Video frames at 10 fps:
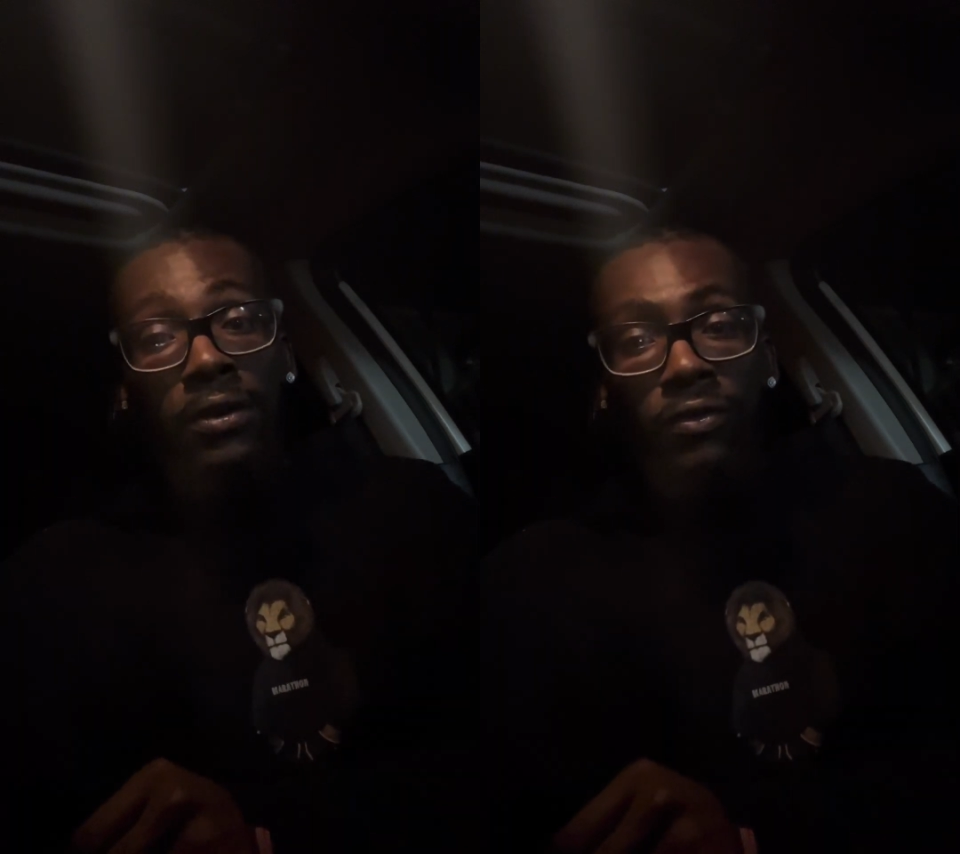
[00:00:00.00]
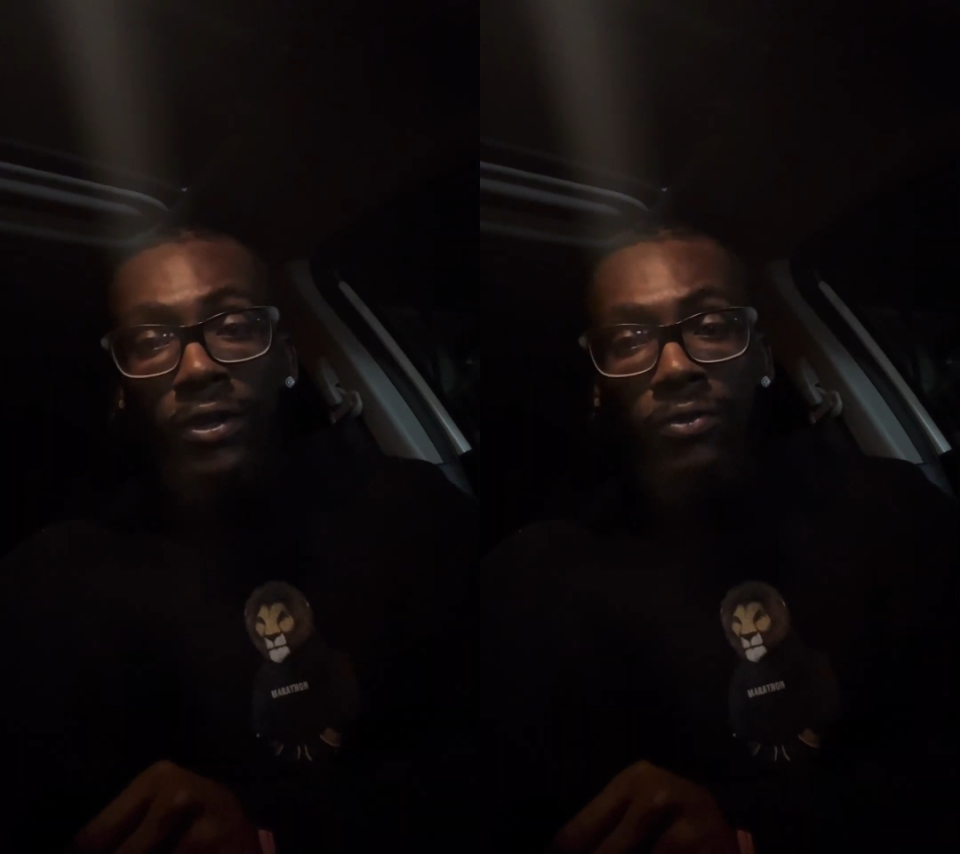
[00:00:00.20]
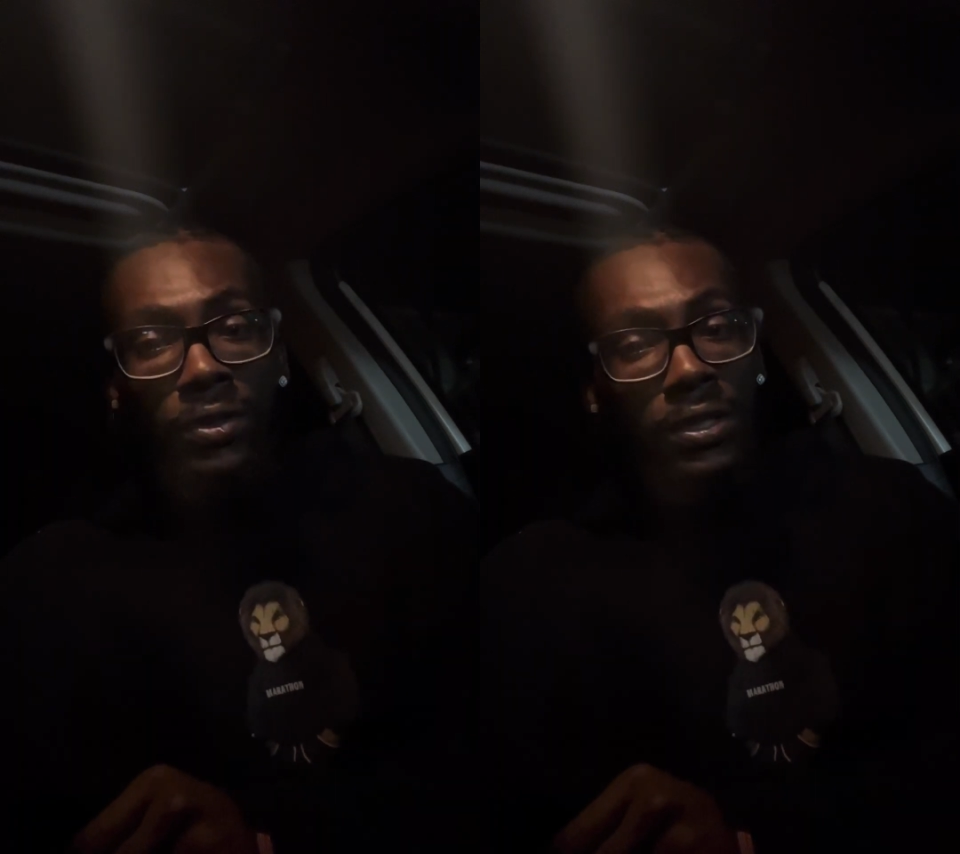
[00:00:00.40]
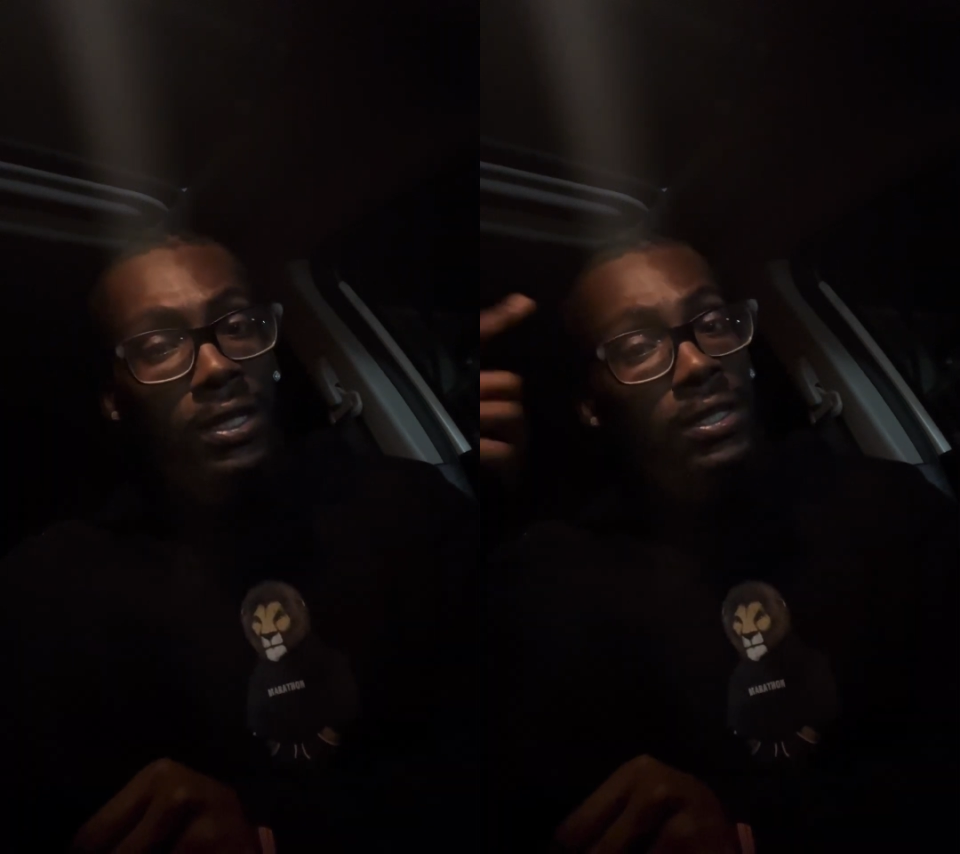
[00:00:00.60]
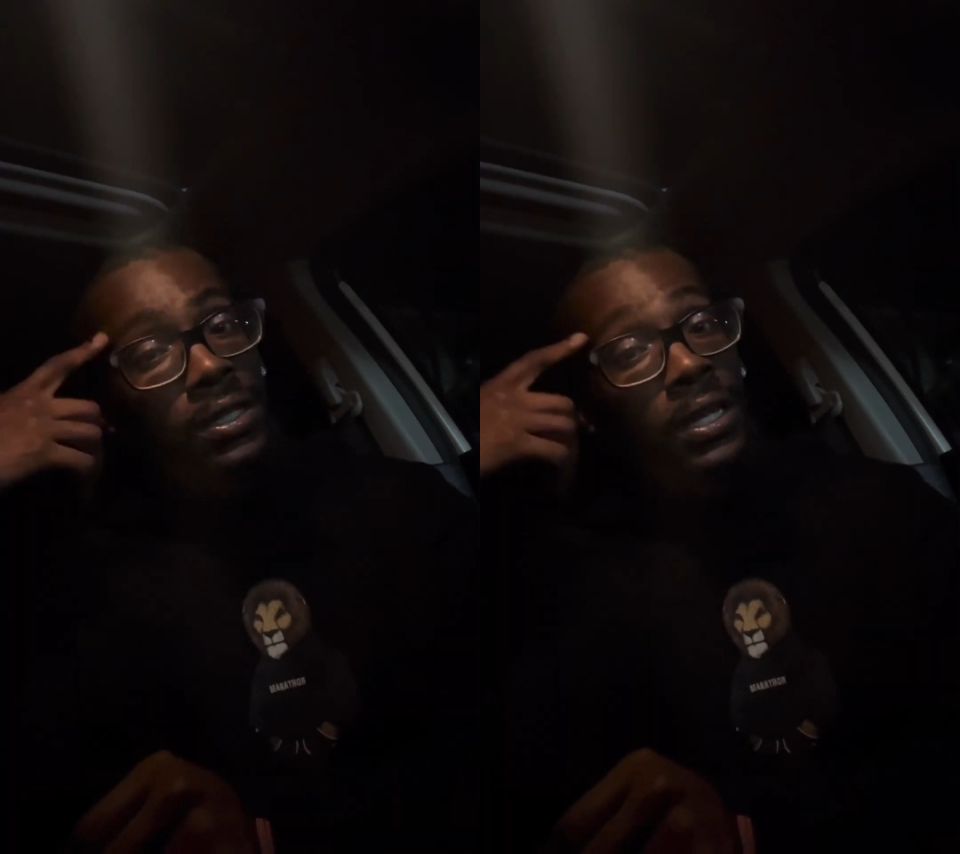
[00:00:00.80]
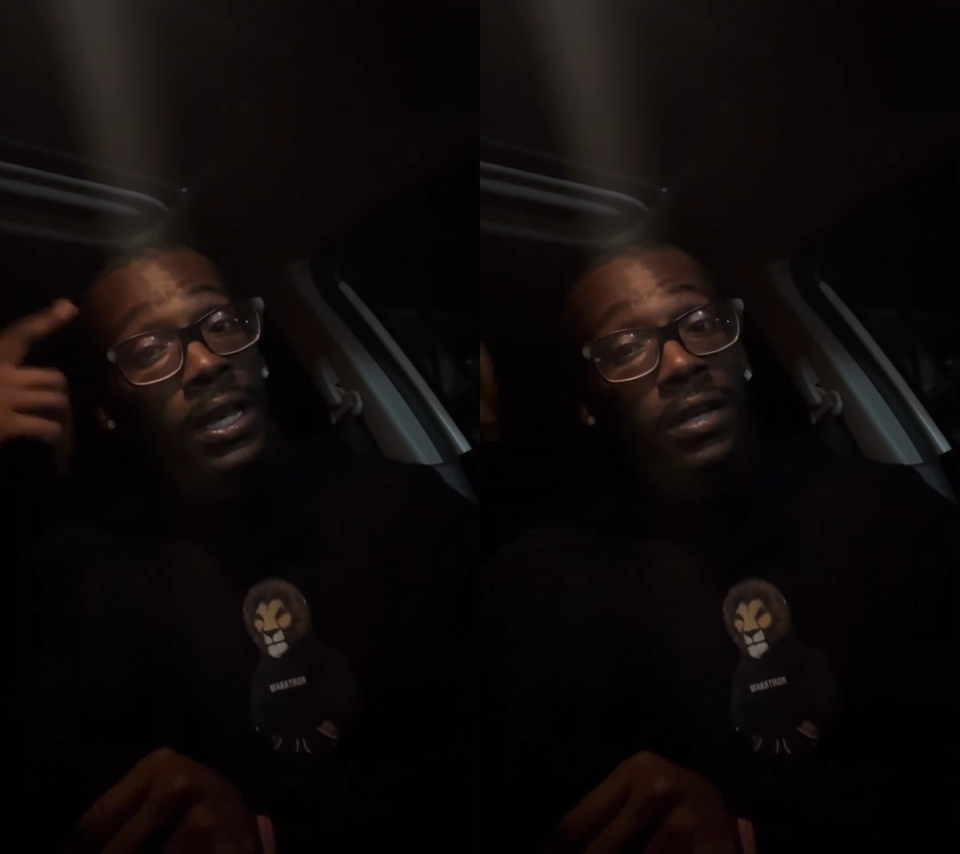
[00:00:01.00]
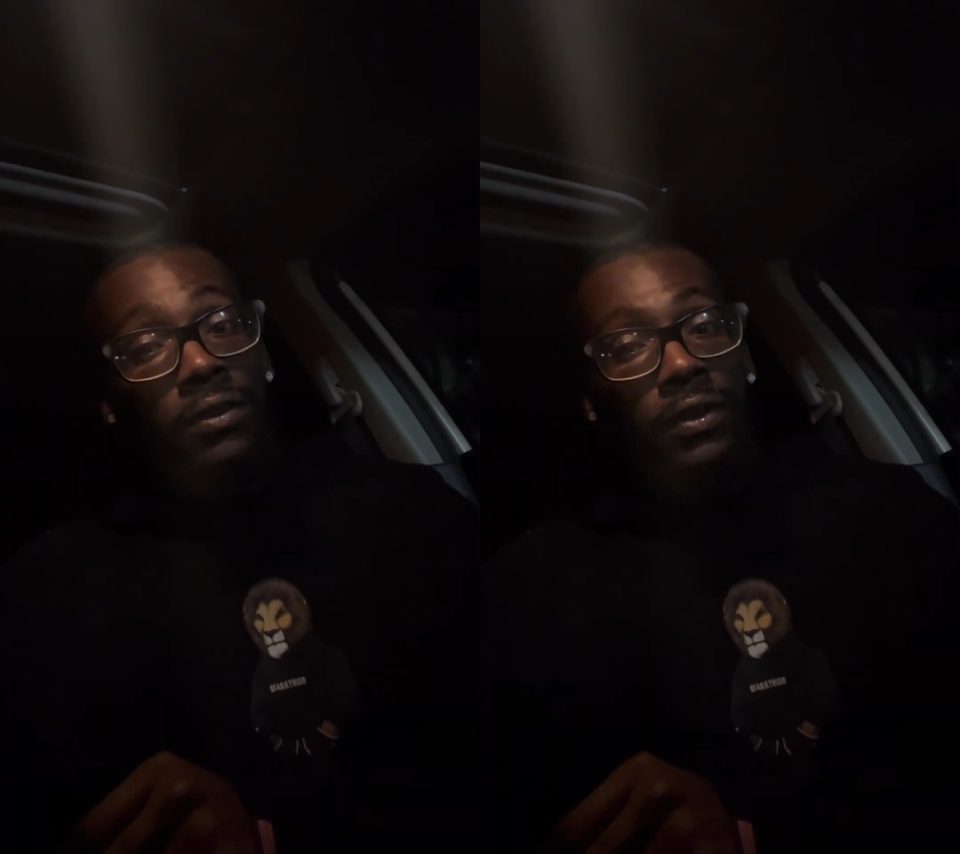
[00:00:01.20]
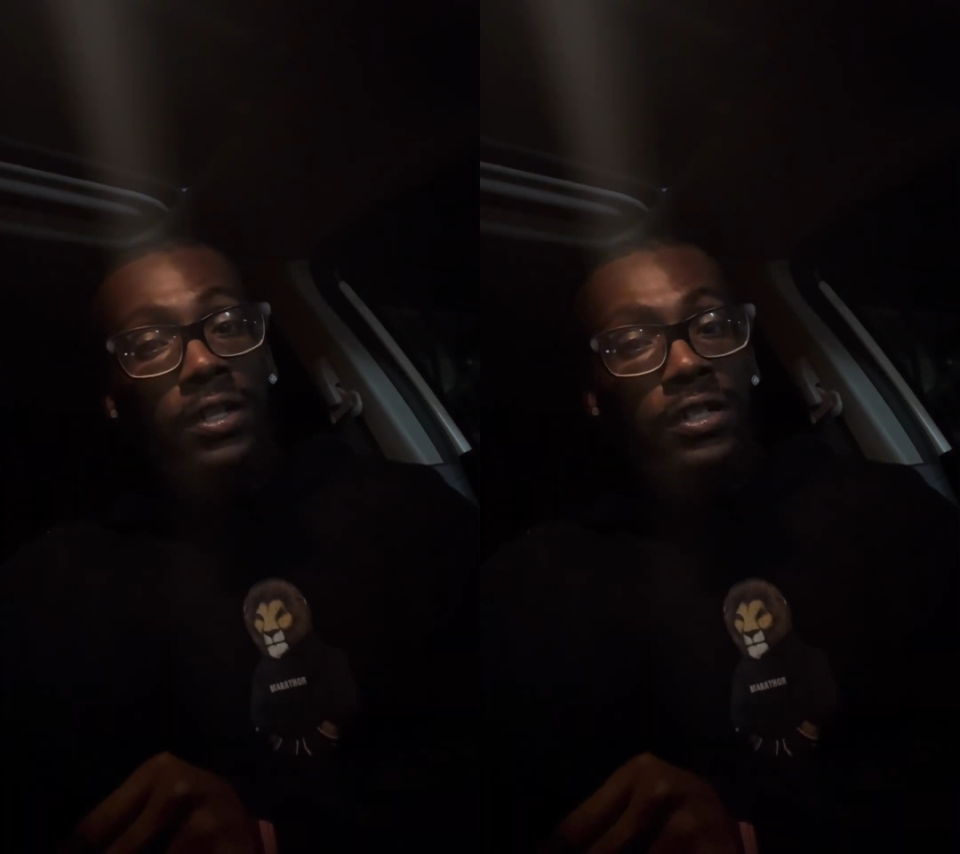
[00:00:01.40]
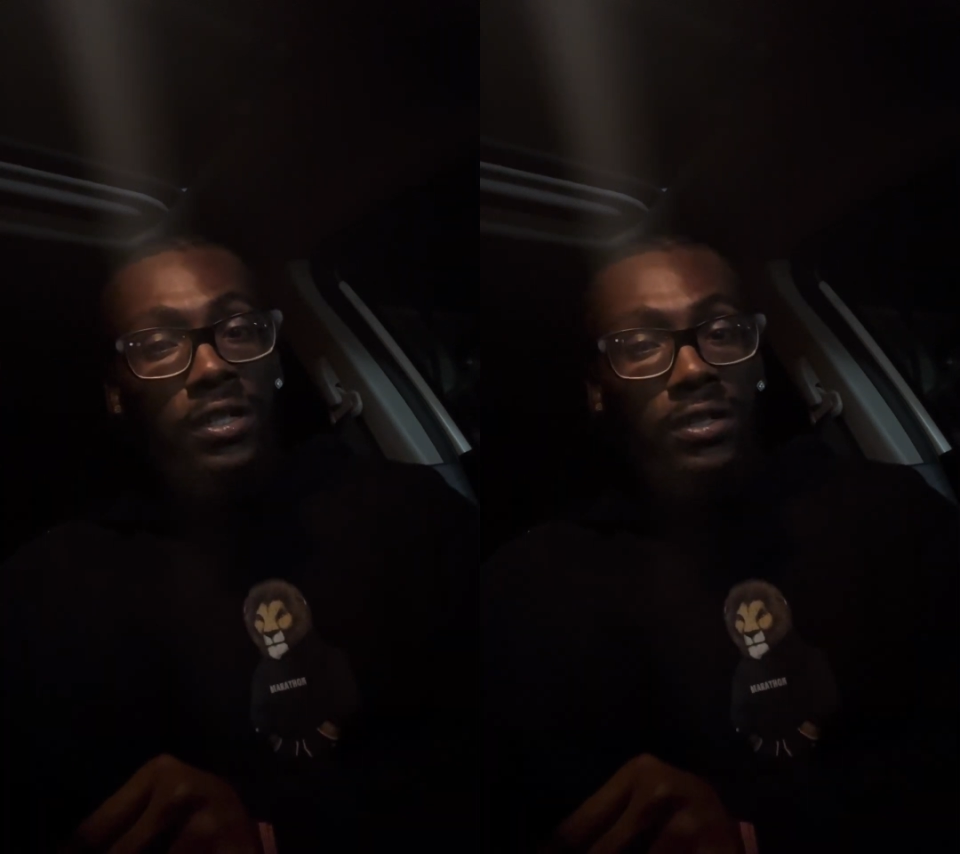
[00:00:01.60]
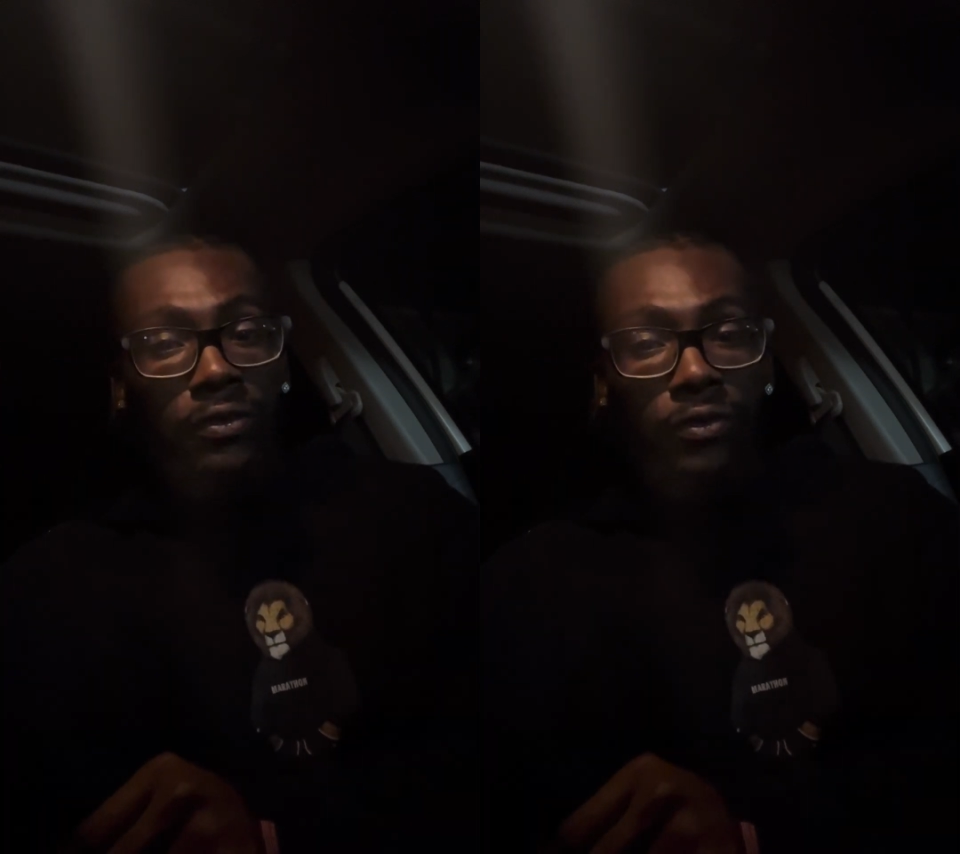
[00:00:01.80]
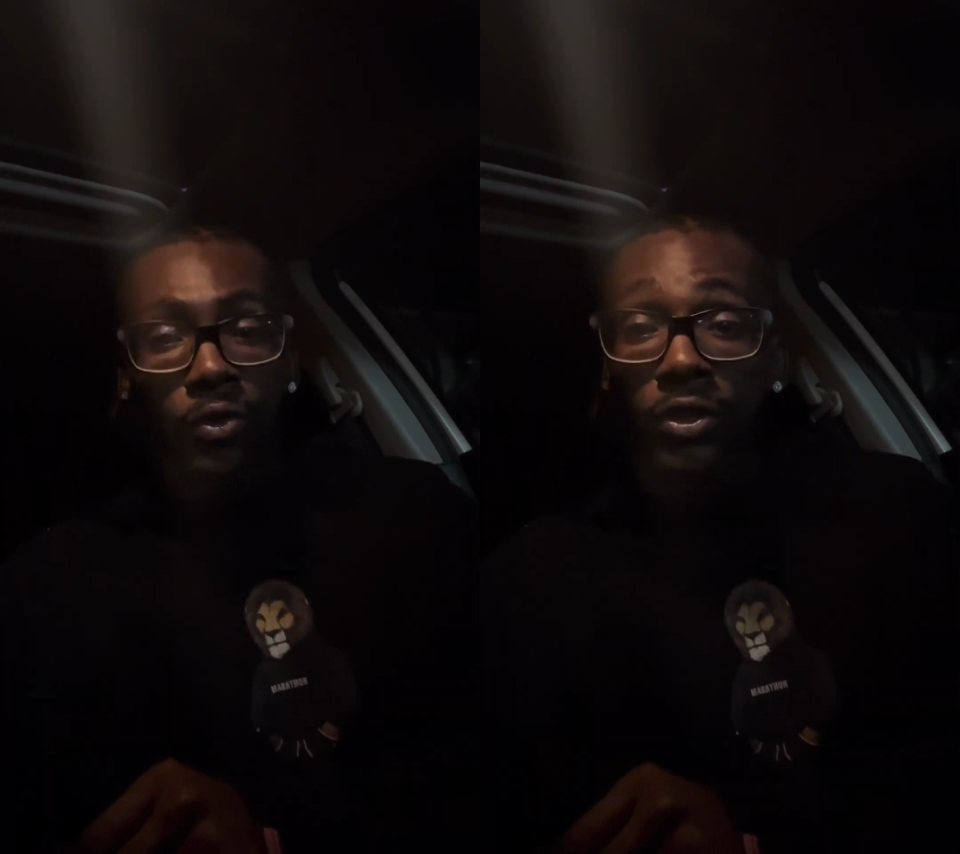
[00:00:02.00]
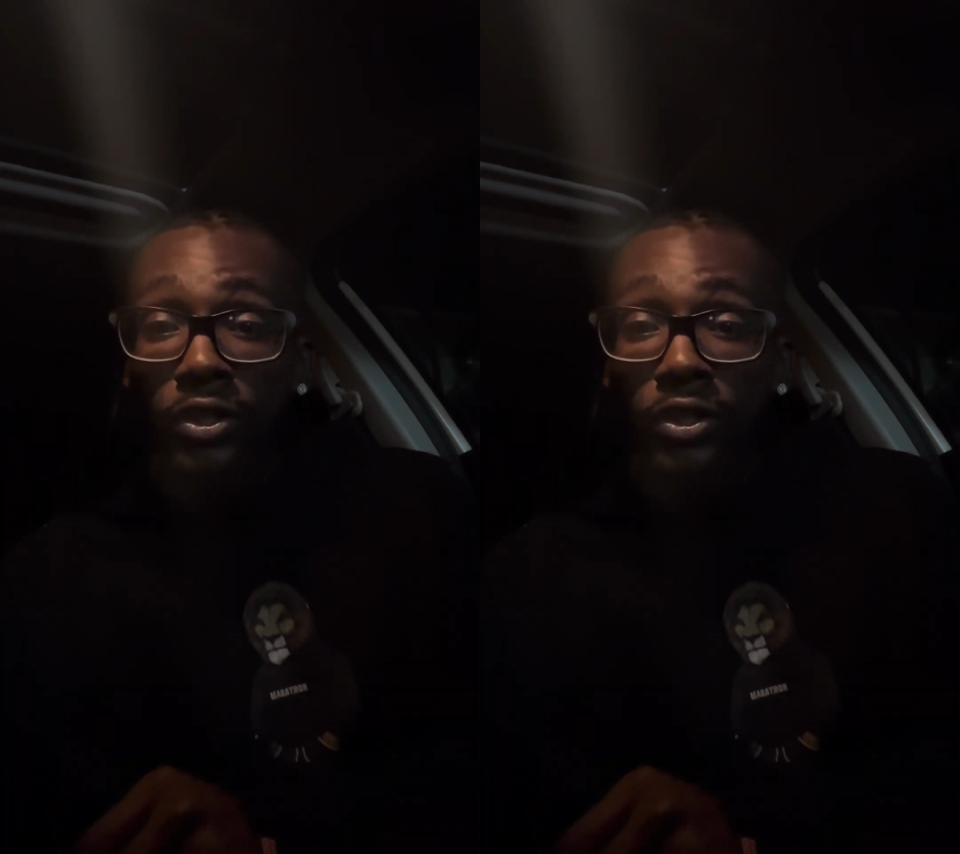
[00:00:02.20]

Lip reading: frequencies and negative energies, of course,